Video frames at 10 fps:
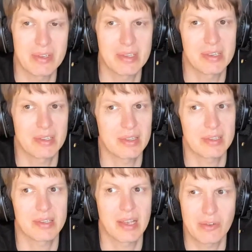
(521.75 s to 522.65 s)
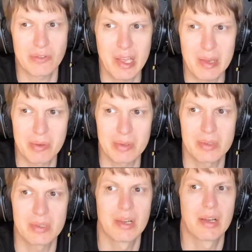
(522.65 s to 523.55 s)
This is a set of
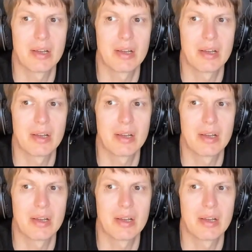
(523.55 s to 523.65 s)
tables